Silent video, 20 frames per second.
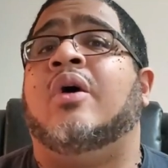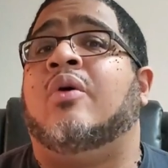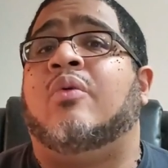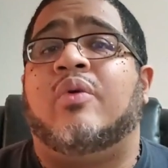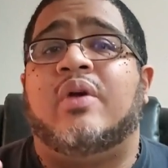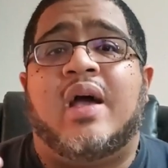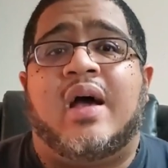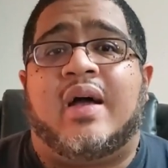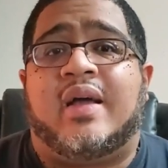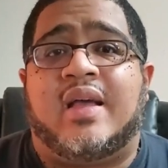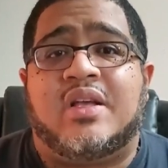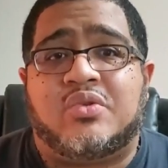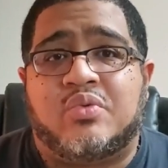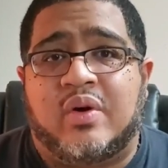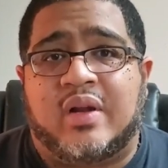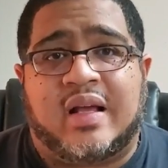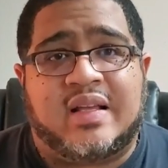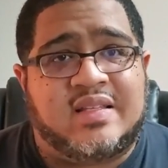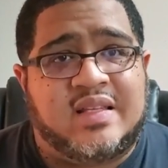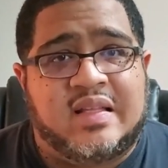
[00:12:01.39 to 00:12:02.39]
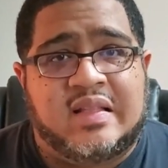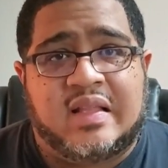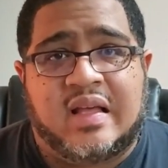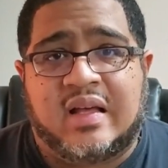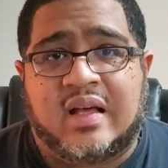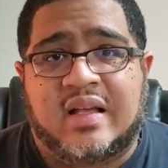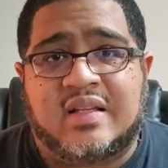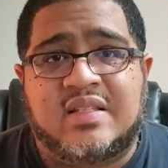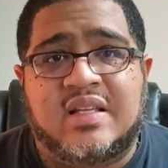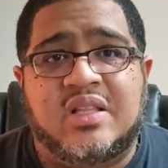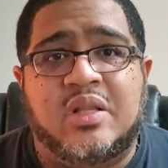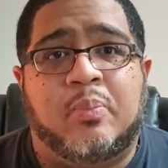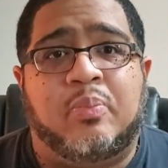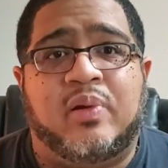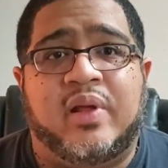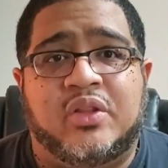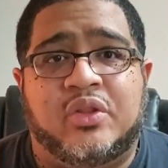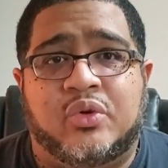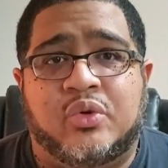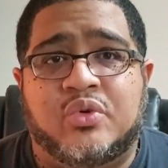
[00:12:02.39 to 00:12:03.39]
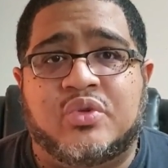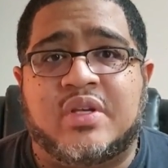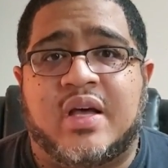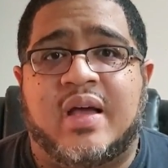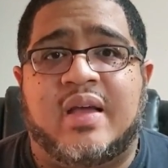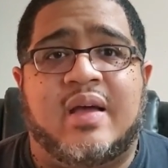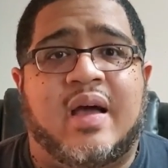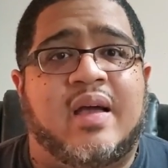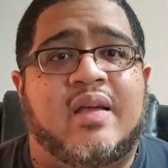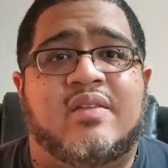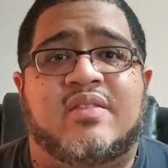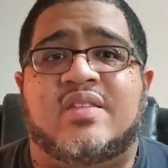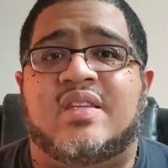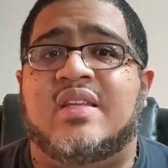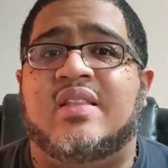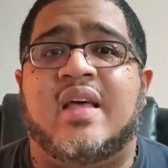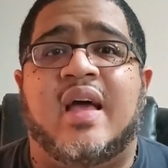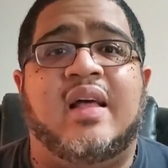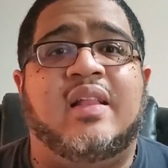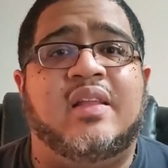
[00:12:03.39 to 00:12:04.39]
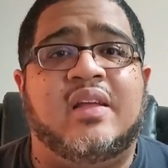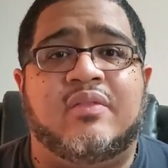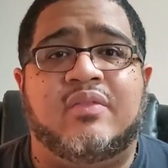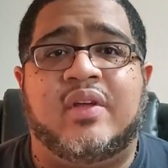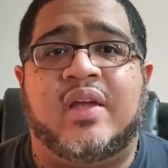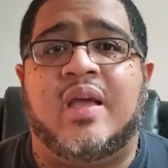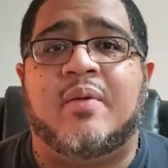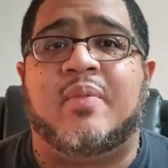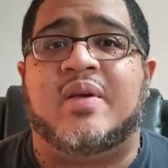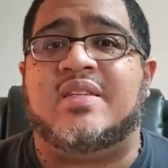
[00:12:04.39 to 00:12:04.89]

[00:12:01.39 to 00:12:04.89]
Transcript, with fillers: Well, yeah. Guess what? I seen the I seen the playthroughs. I I seen the ending of the game.